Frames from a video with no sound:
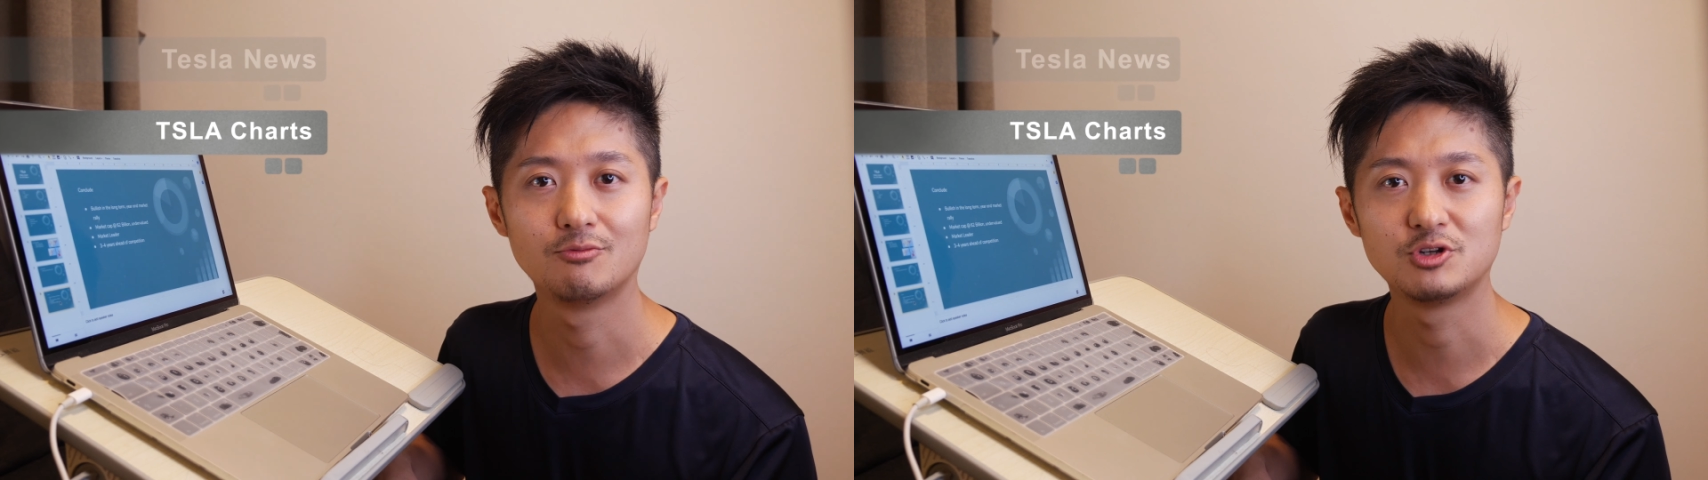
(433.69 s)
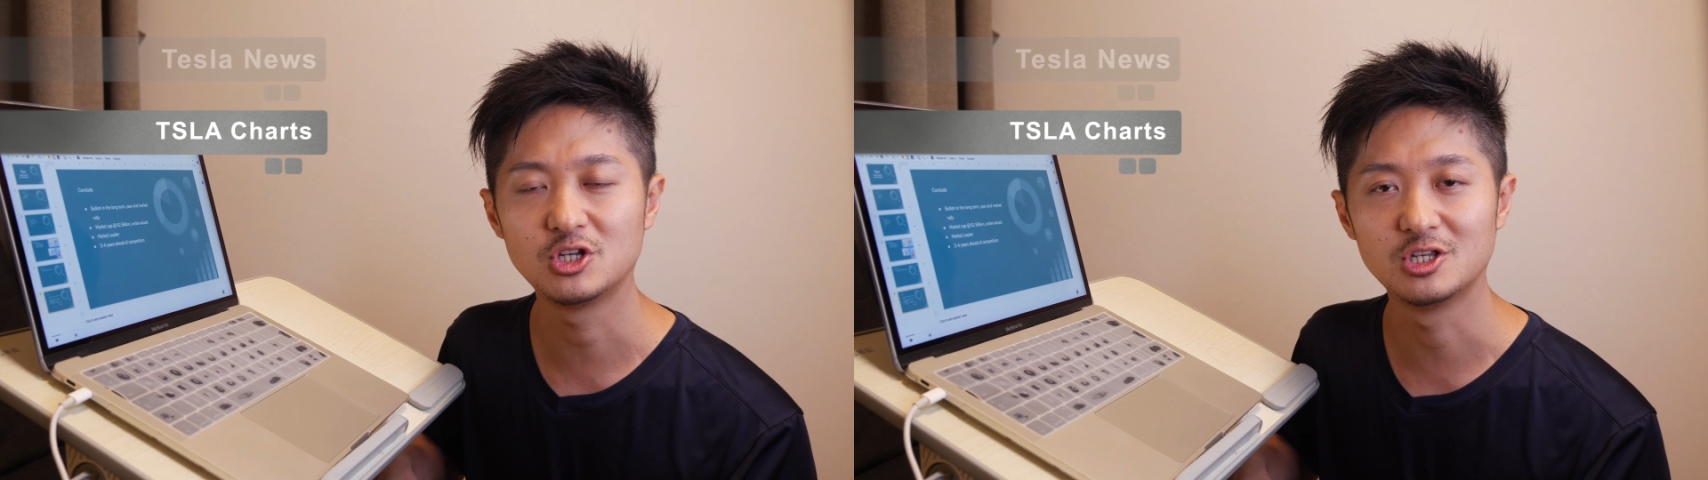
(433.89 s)

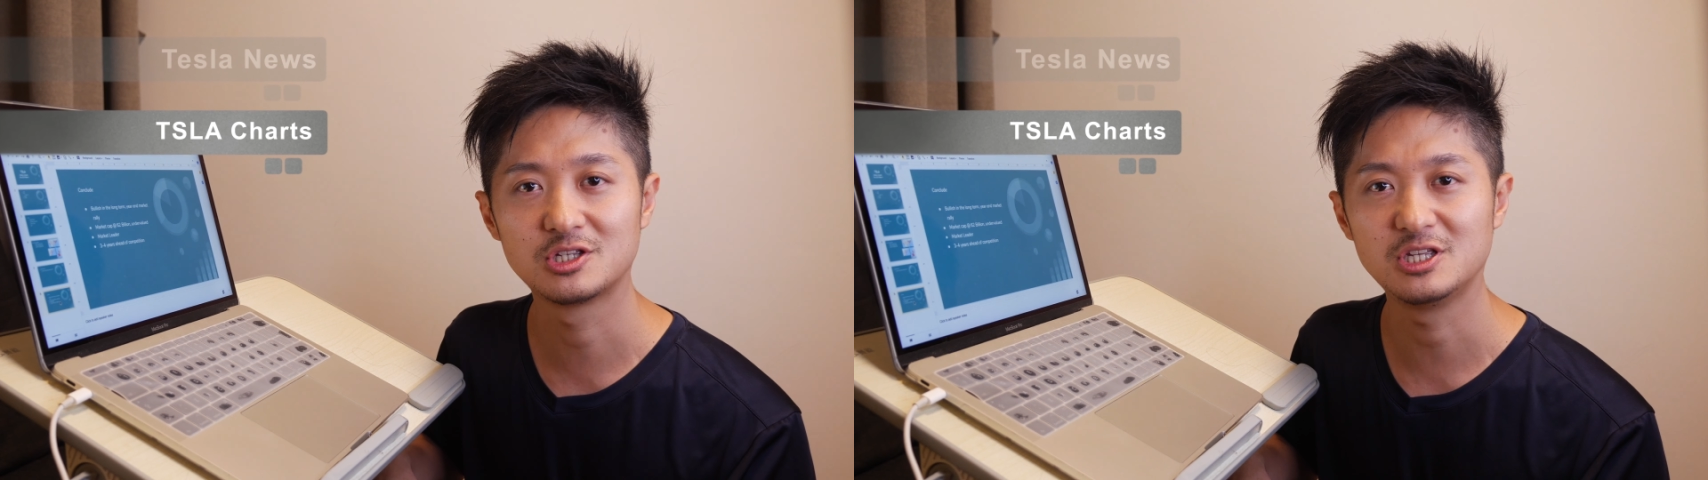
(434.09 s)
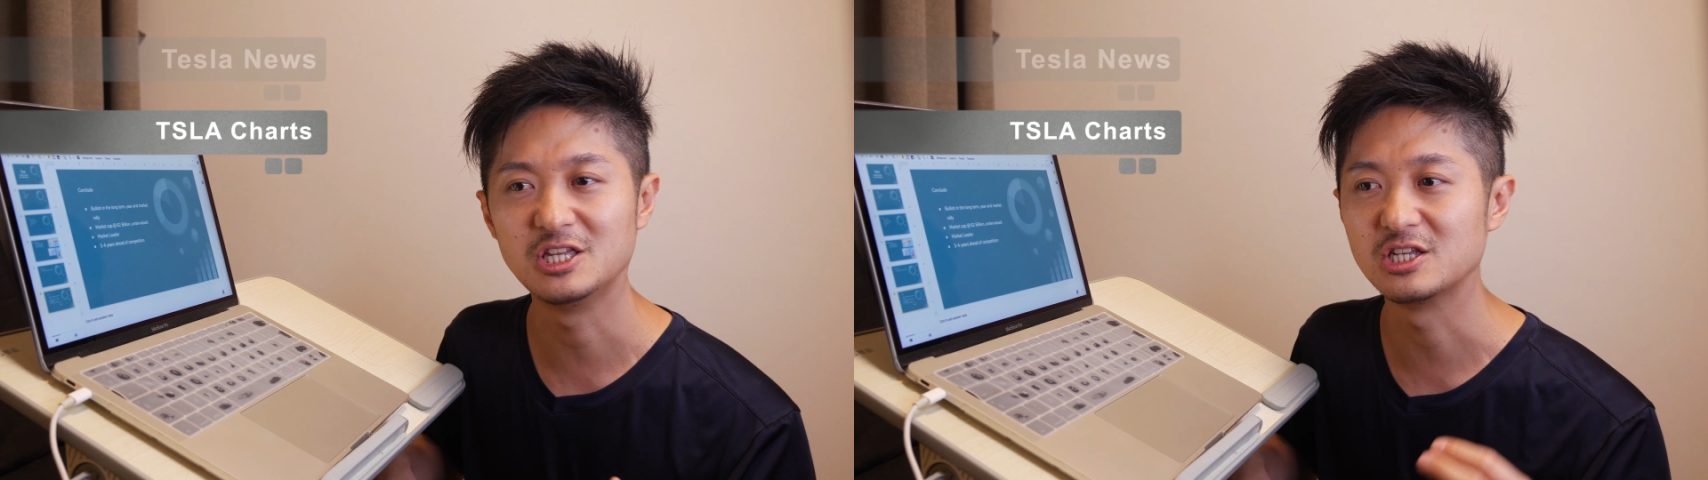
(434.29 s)
which
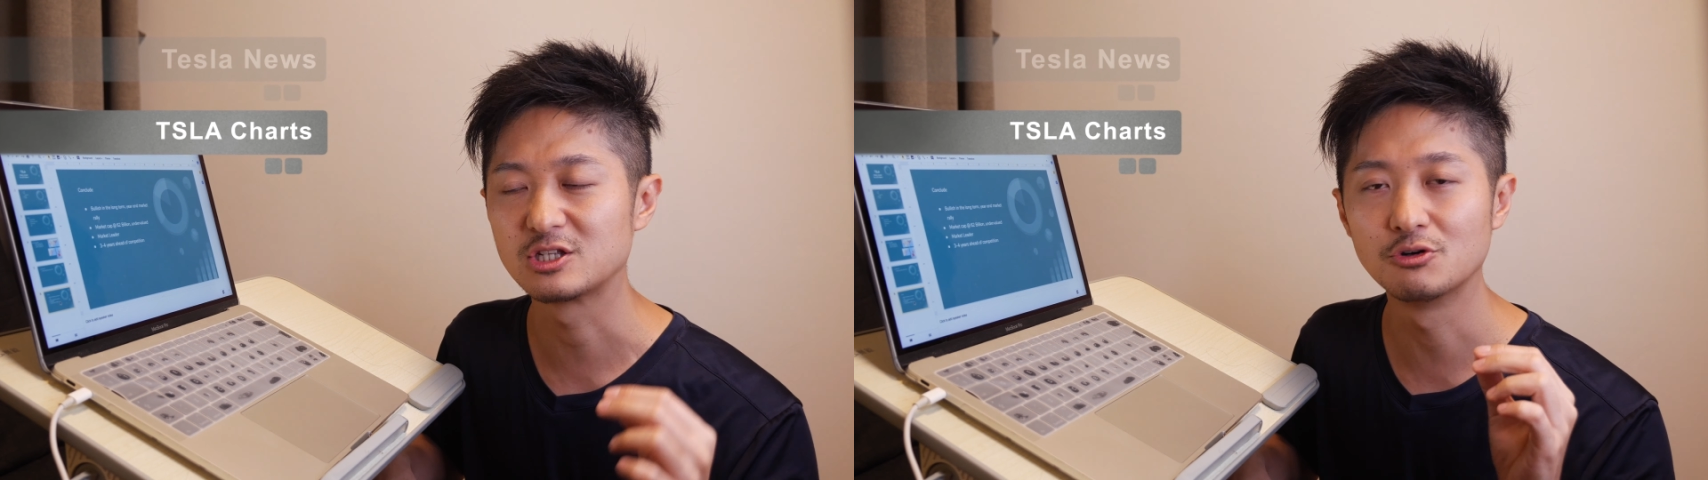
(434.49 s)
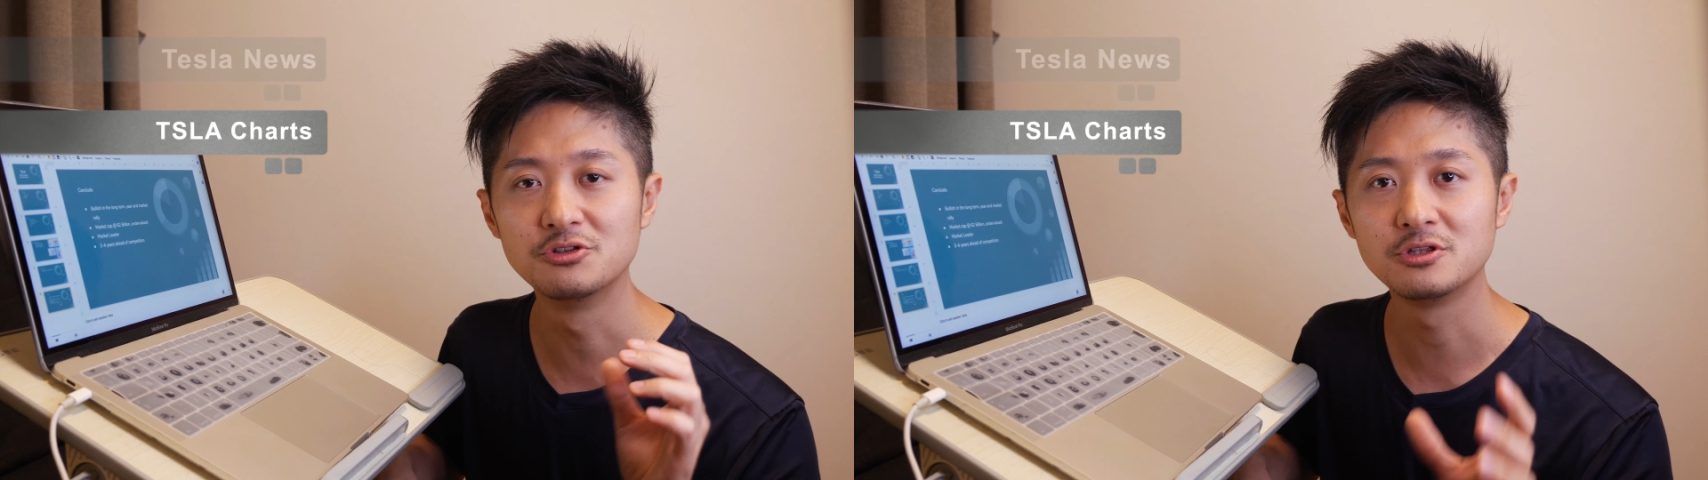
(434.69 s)
is in
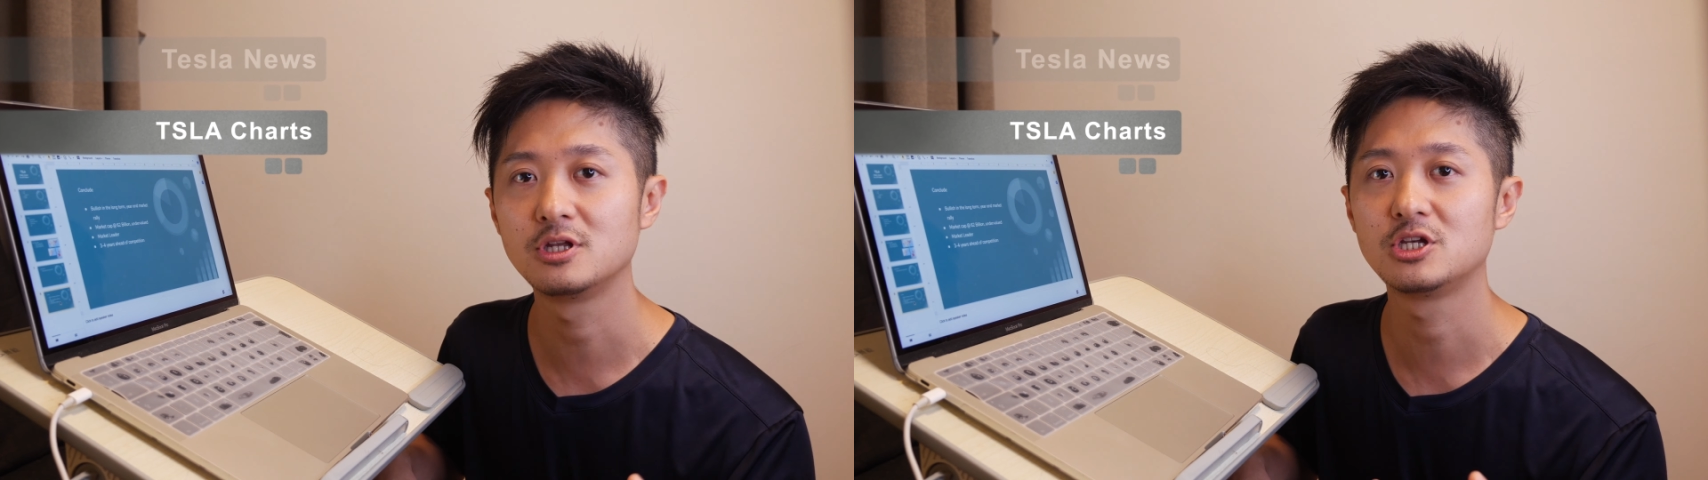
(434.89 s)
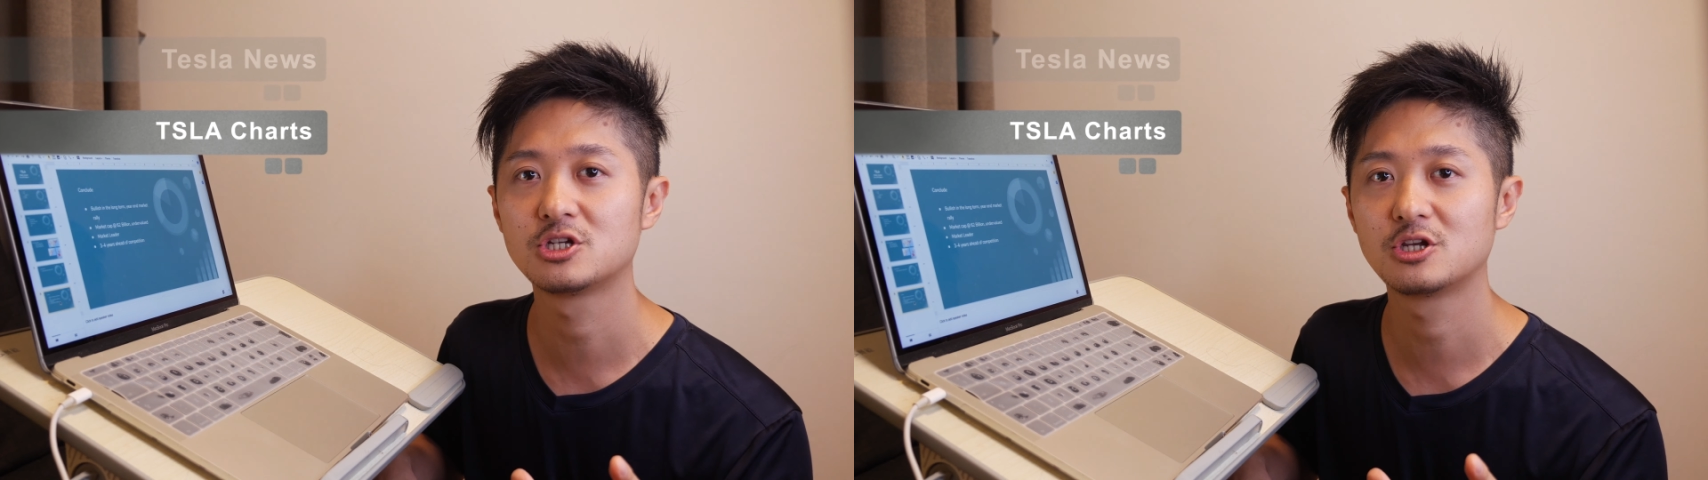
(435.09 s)
its own
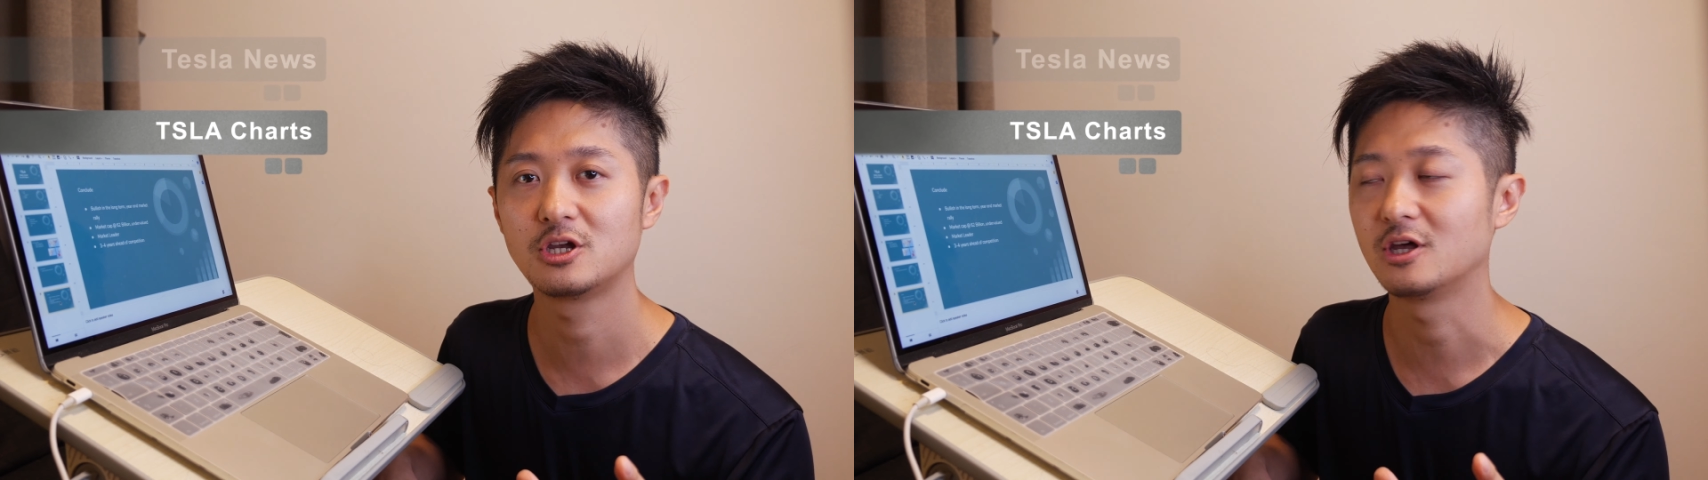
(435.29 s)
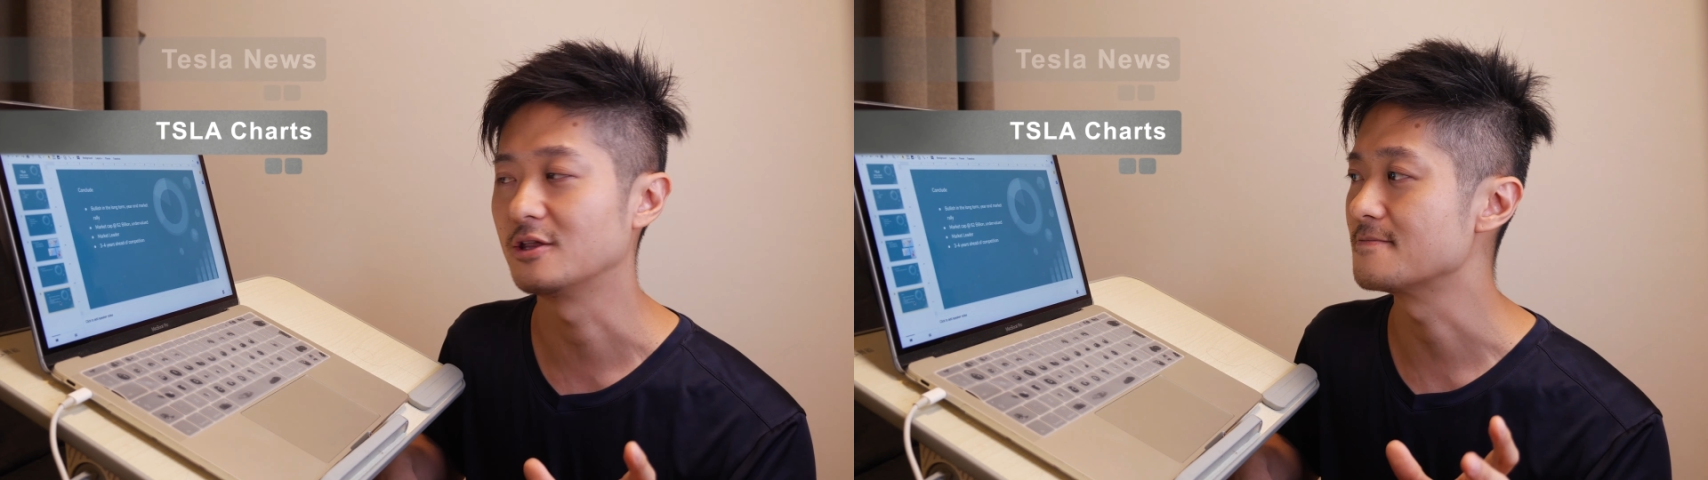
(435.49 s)
niche
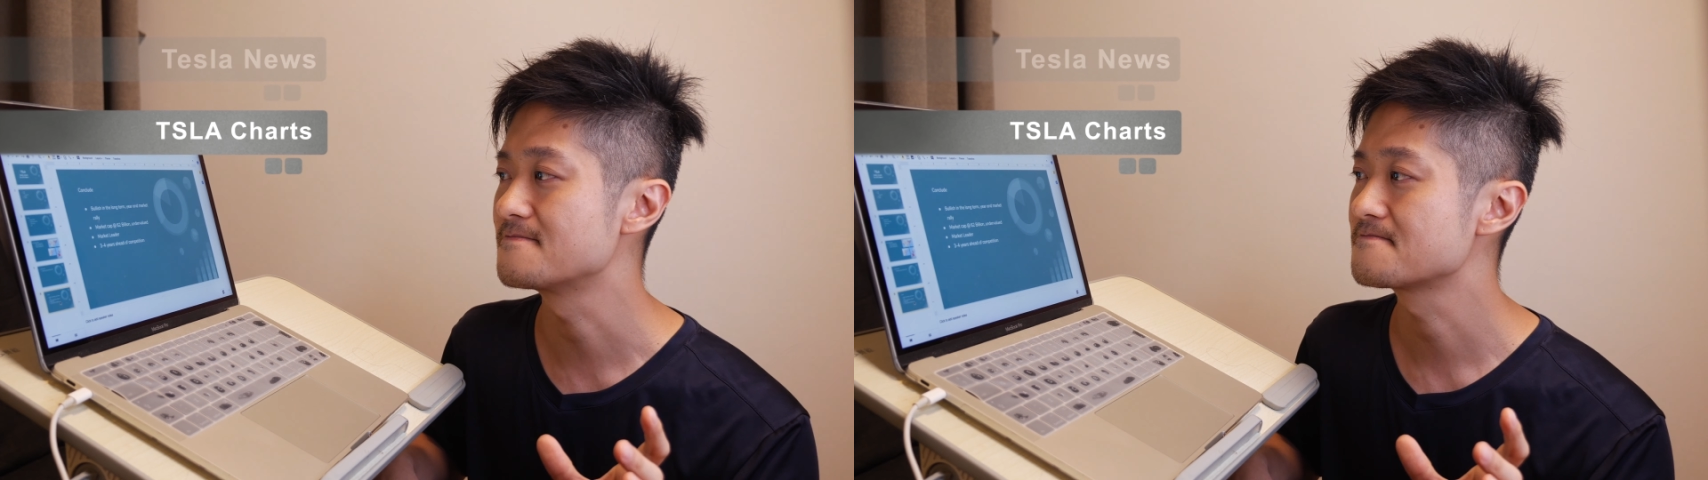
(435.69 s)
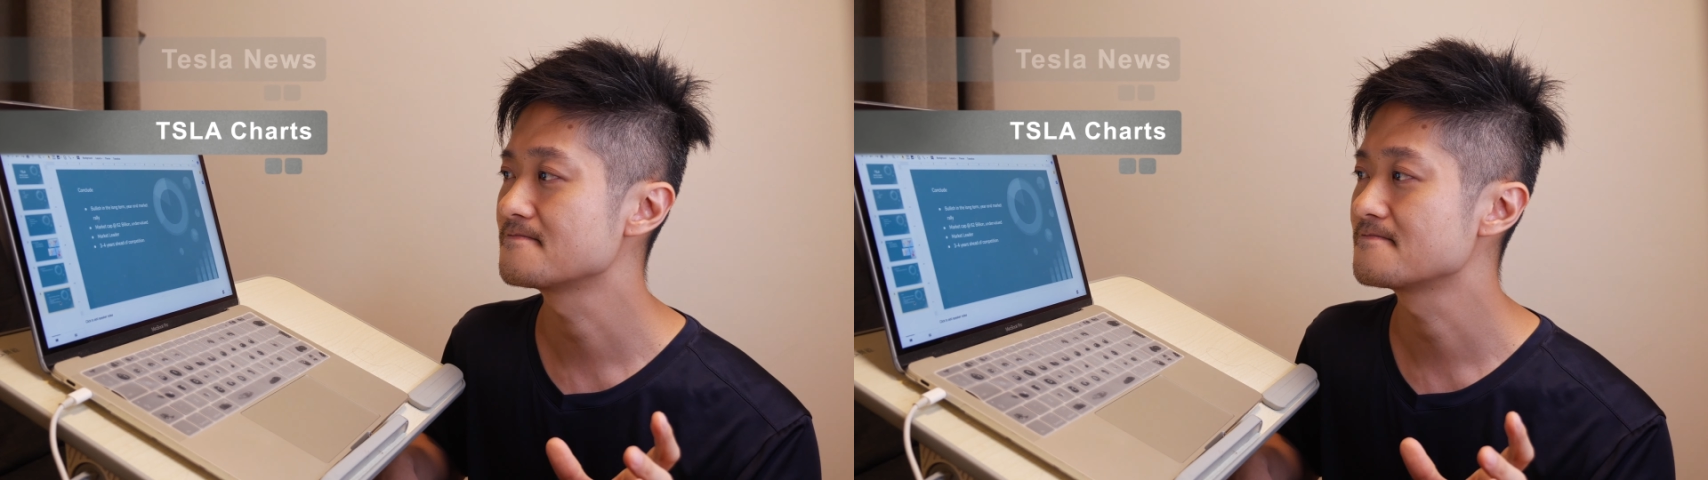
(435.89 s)
and